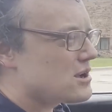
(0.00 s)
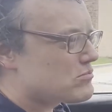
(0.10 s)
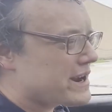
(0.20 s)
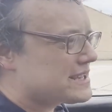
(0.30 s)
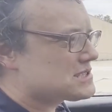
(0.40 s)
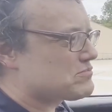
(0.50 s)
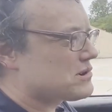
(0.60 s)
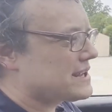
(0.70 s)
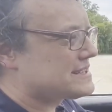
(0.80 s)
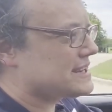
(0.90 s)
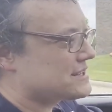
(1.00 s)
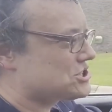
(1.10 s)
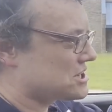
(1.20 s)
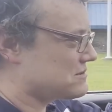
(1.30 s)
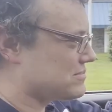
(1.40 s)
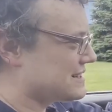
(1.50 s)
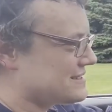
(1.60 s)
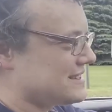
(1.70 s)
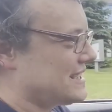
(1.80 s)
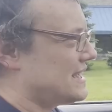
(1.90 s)
brakes are pretty touchy, but
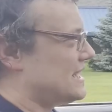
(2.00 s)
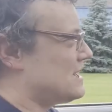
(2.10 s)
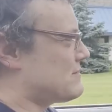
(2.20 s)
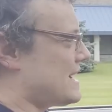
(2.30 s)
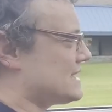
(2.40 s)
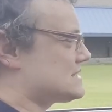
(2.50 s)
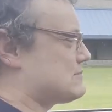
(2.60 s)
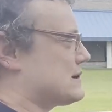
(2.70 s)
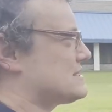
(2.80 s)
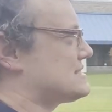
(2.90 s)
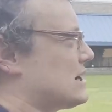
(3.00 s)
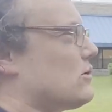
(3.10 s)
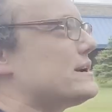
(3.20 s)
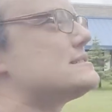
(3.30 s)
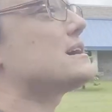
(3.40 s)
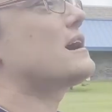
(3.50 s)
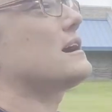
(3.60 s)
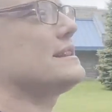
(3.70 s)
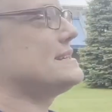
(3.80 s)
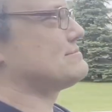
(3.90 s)
in my experience, they always are
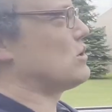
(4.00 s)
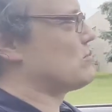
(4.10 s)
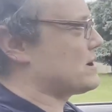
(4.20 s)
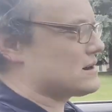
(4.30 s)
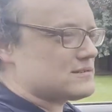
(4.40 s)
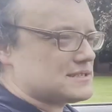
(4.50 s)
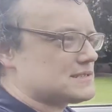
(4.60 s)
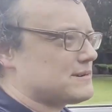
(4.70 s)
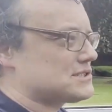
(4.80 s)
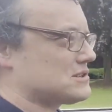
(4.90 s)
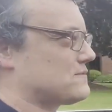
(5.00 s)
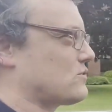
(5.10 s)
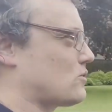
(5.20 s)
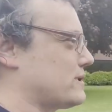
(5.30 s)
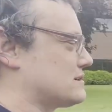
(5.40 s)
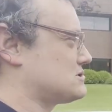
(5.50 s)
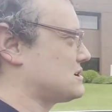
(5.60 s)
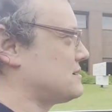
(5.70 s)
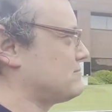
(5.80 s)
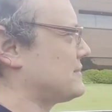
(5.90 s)
on these Mopars, especially four-wheel drum.